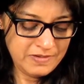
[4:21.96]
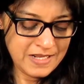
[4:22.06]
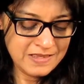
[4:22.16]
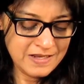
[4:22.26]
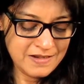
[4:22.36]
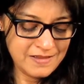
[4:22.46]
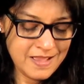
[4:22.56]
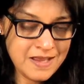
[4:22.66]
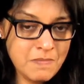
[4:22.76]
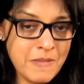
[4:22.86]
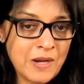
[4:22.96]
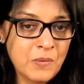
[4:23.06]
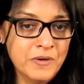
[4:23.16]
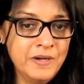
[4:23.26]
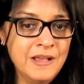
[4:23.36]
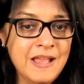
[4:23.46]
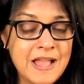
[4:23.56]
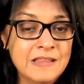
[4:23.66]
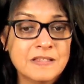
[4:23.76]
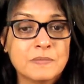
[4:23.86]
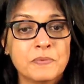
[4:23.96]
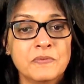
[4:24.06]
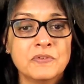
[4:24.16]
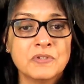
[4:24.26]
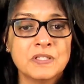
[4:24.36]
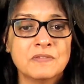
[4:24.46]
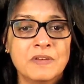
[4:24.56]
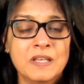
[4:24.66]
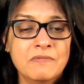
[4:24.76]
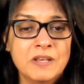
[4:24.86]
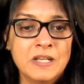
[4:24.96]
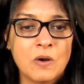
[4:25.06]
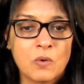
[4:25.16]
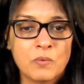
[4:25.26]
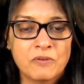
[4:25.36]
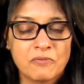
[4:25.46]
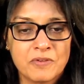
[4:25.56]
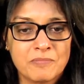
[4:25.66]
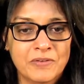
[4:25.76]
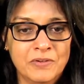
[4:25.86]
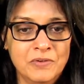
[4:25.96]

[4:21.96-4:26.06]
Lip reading: get that head backward, and this position is very very awkward for the mother.